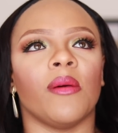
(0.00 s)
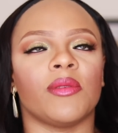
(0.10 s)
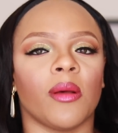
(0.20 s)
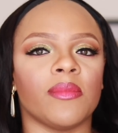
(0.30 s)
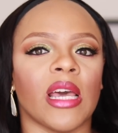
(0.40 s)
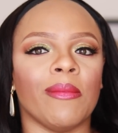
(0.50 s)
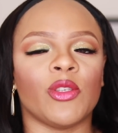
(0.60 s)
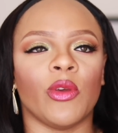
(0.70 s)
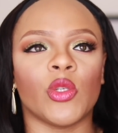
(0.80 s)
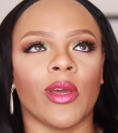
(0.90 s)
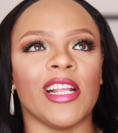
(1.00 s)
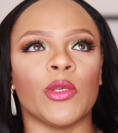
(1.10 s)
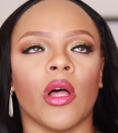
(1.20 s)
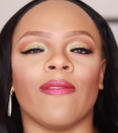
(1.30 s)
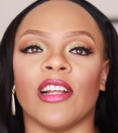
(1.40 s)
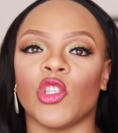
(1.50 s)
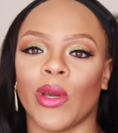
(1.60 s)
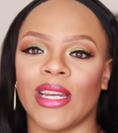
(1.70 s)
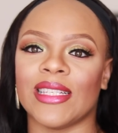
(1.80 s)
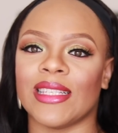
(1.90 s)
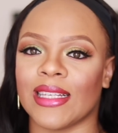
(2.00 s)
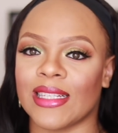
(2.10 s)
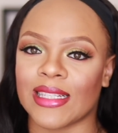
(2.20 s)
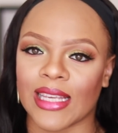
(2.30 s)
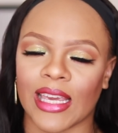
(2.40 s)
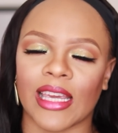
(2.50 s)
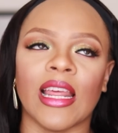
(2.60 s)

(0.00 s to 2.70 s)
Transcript: sometime between 2012 and 2016,